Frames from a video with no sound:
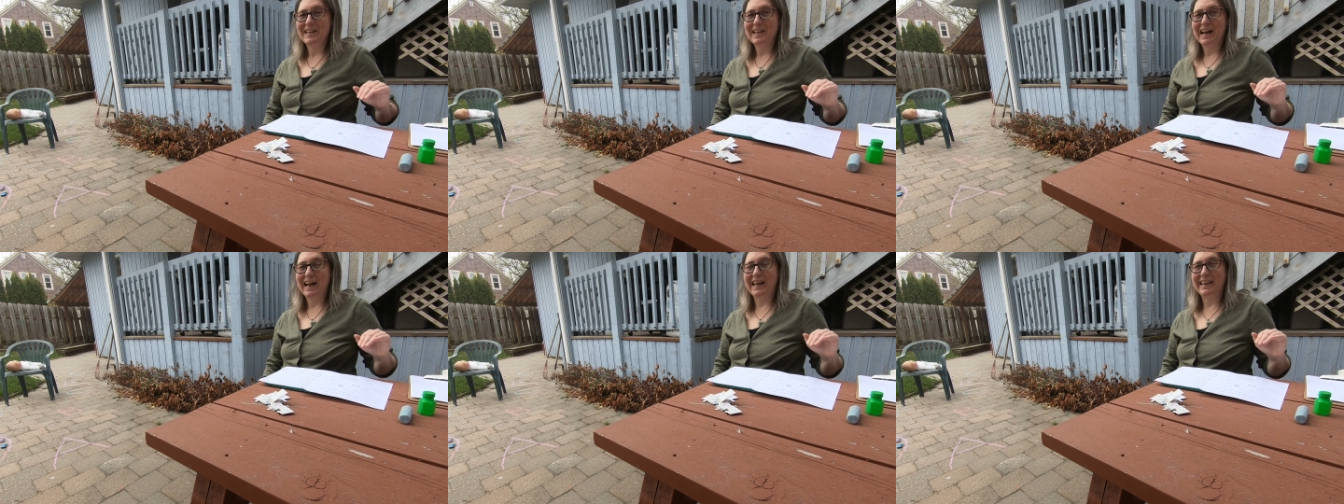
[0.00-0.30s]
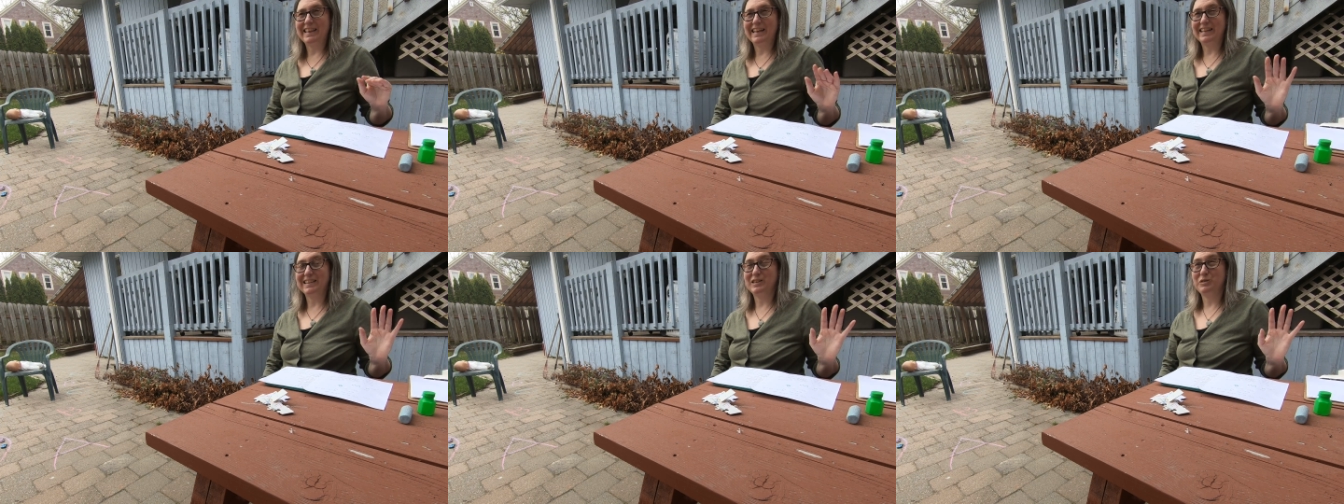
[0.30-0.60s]
I
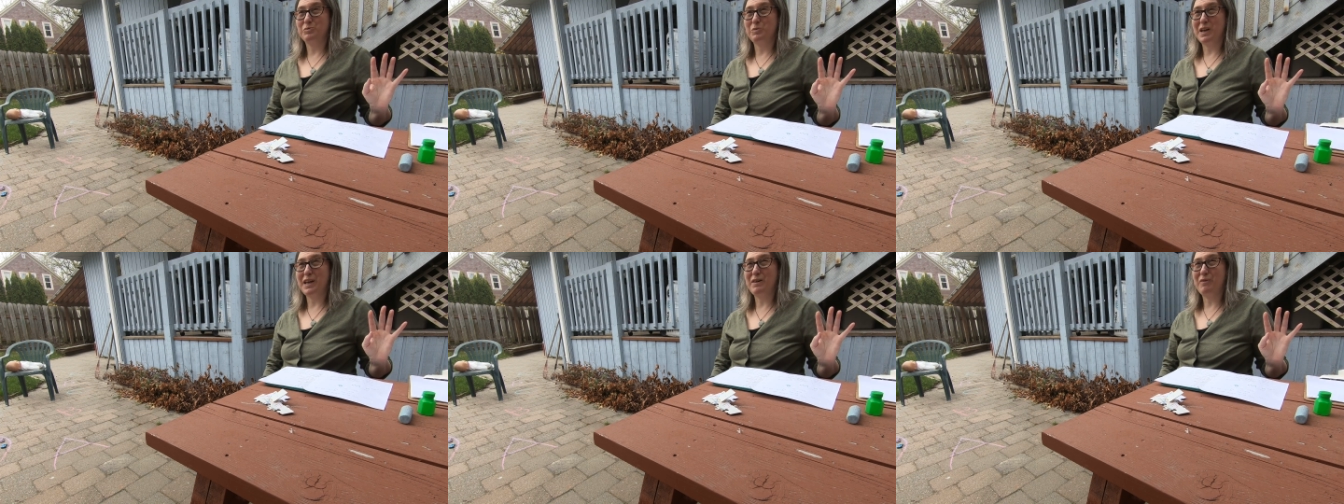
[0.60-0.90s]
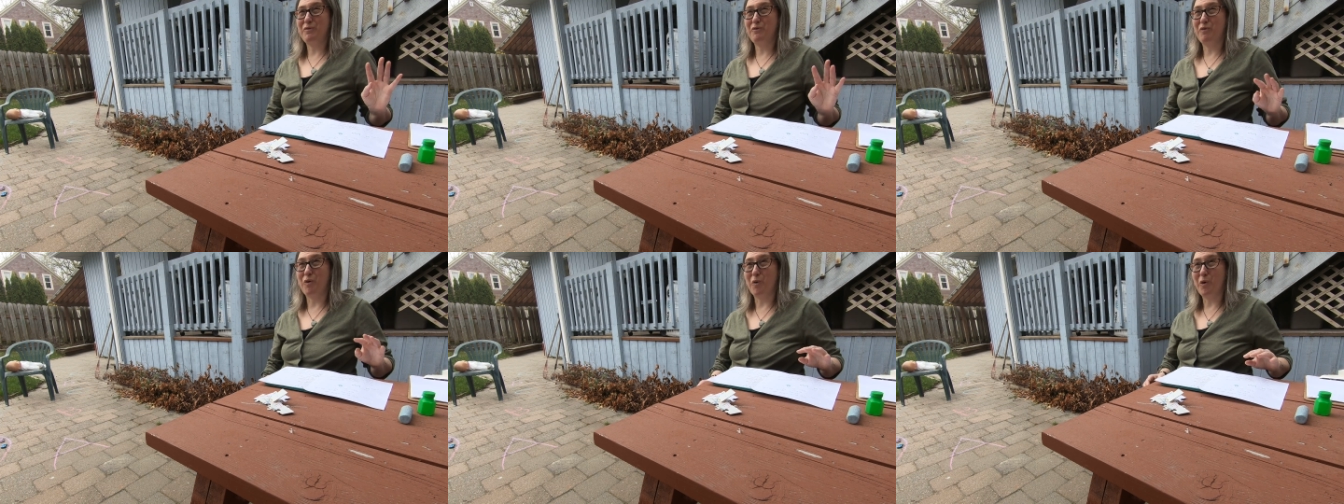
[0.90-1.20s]
think it's week
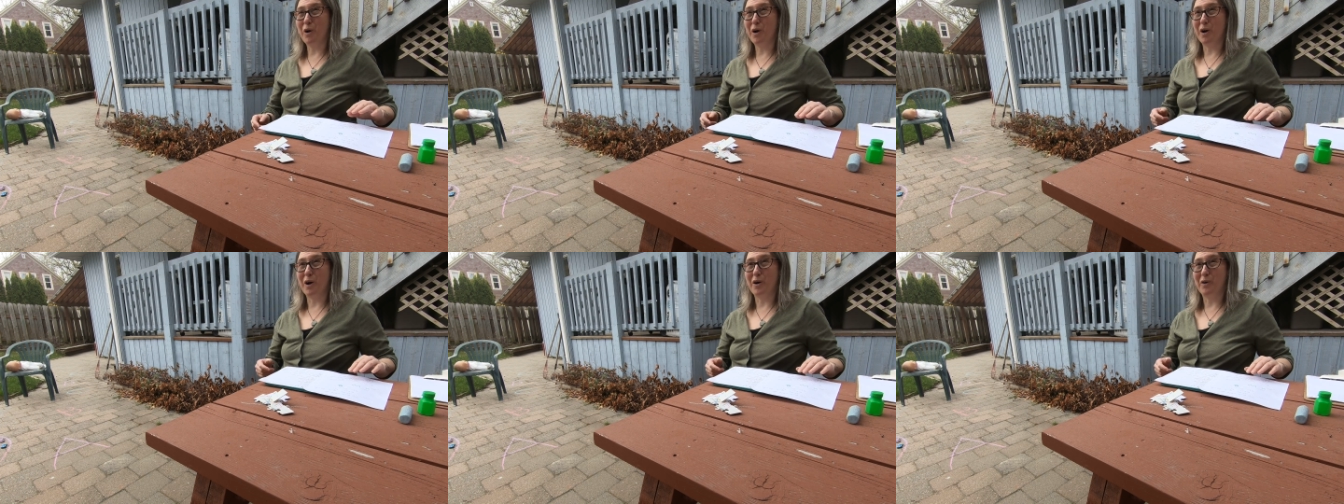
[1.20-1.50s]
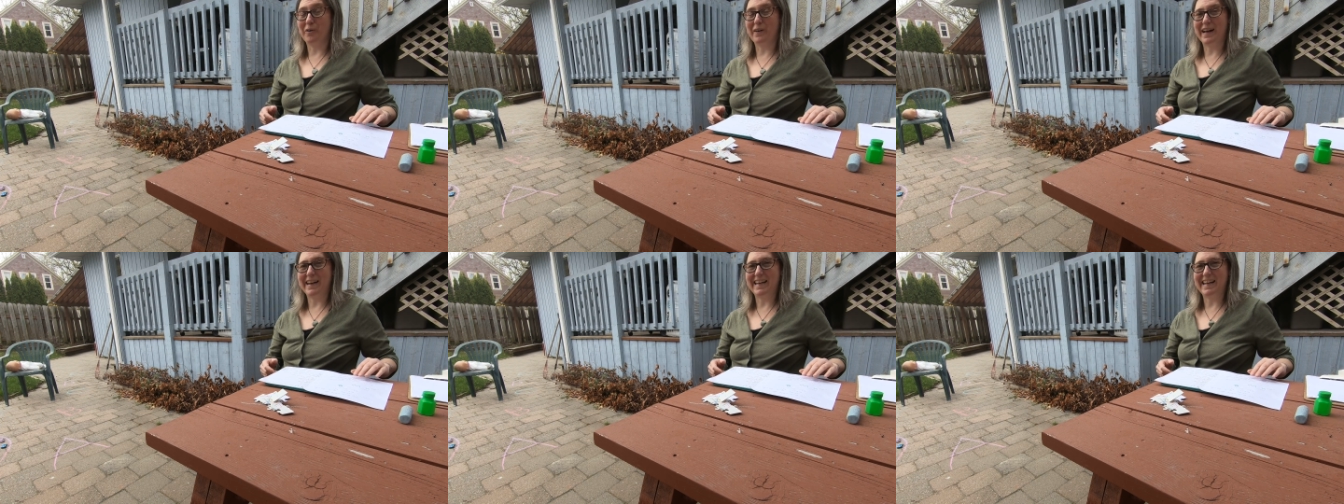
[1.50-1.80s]
four
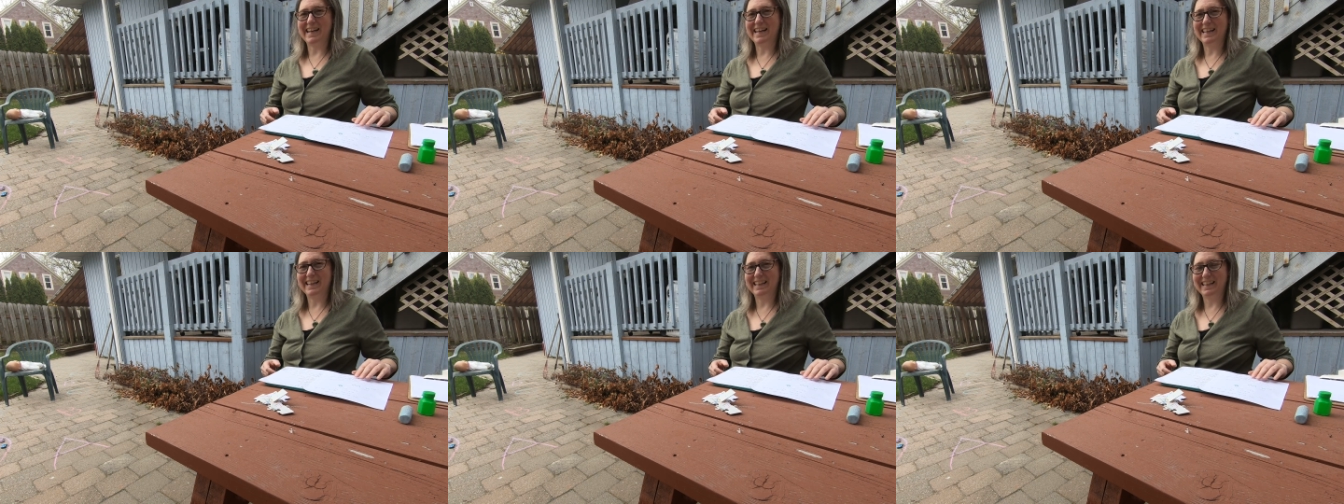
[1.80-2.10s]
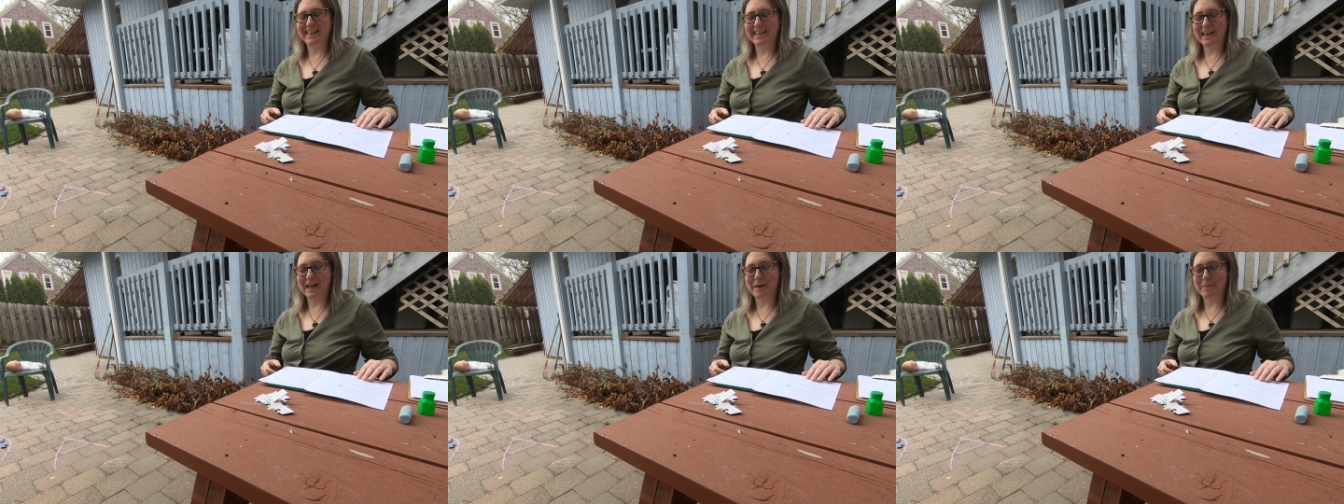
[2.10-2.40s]
already,
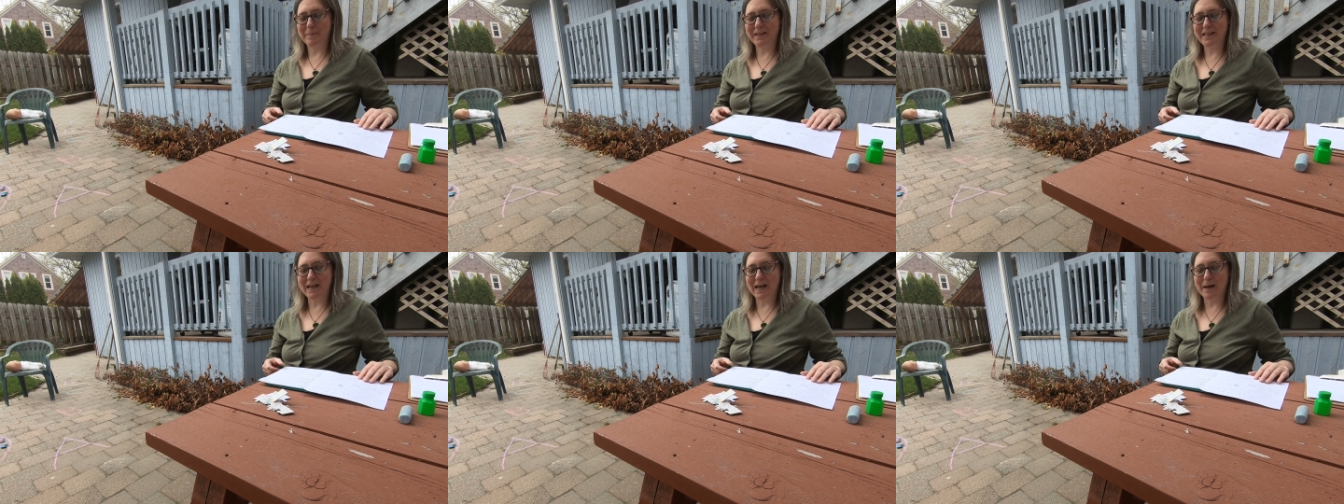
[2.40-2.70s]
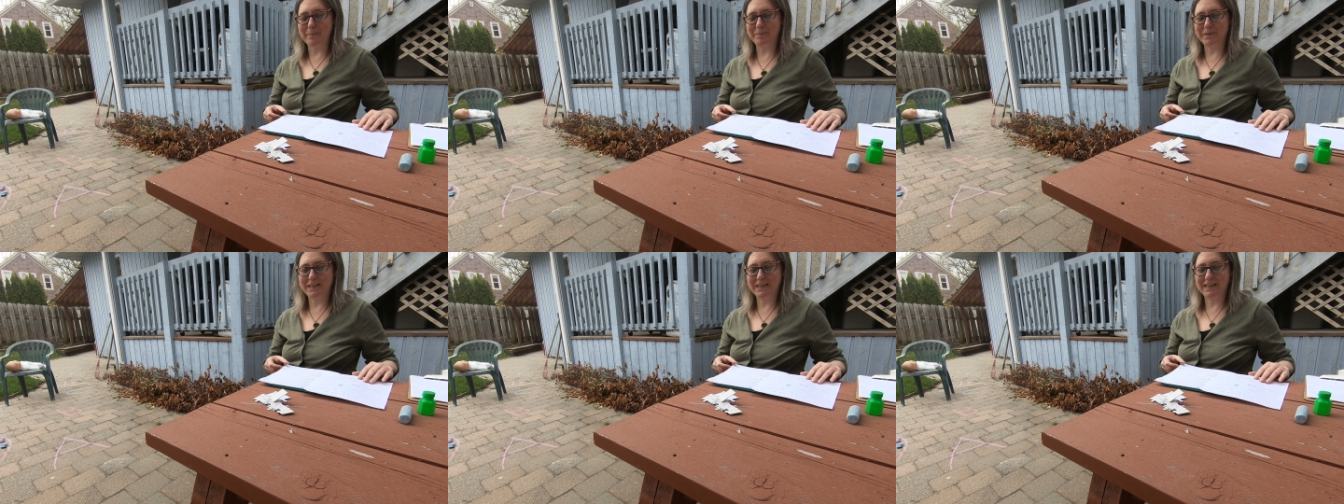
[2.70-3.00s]
coming
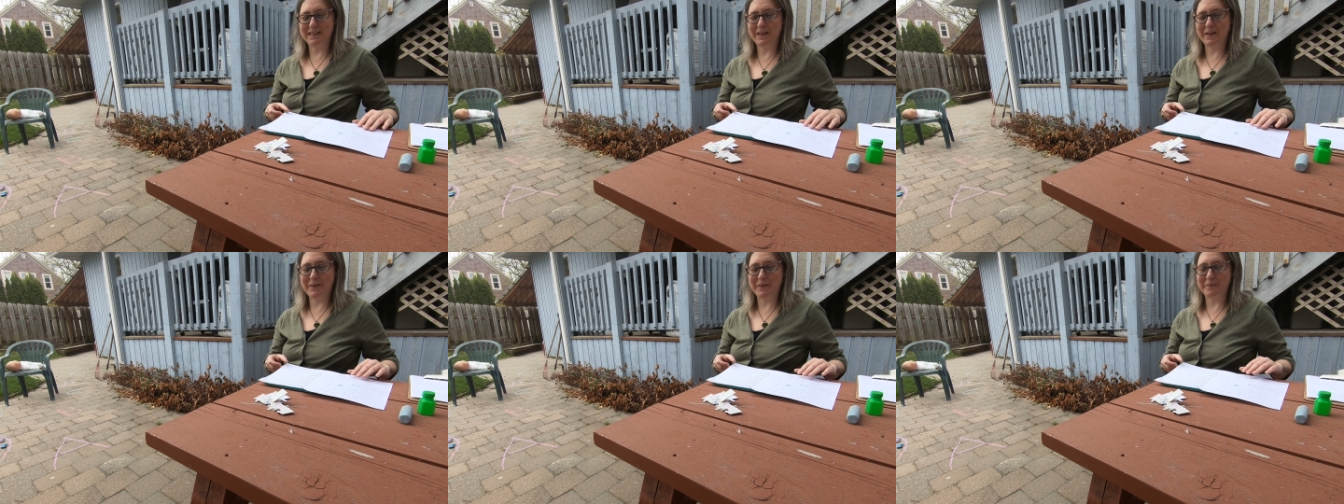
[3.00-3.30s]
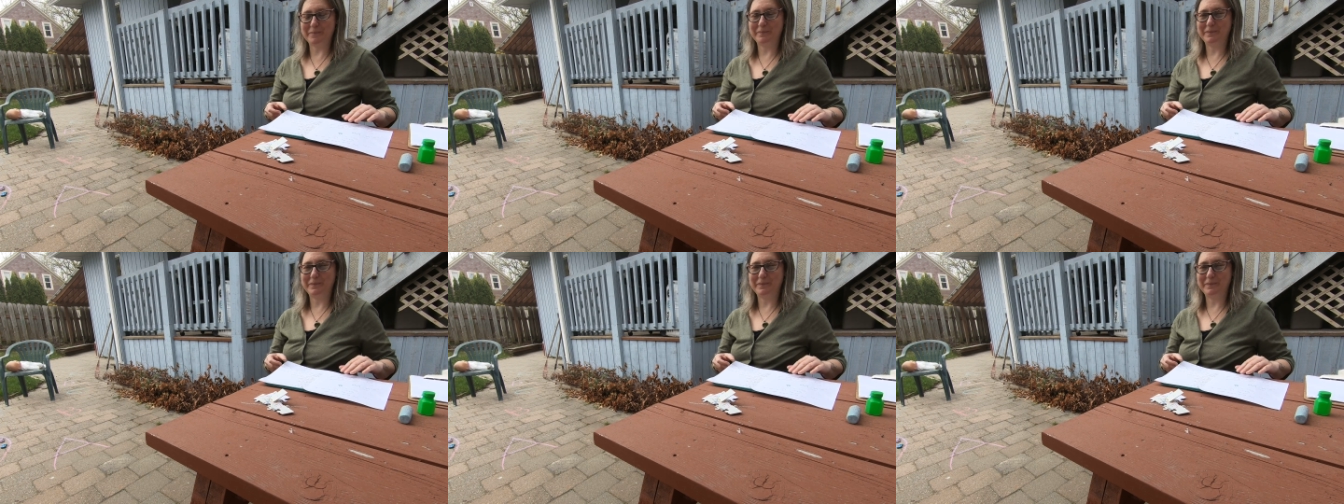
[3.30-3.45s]
up soon.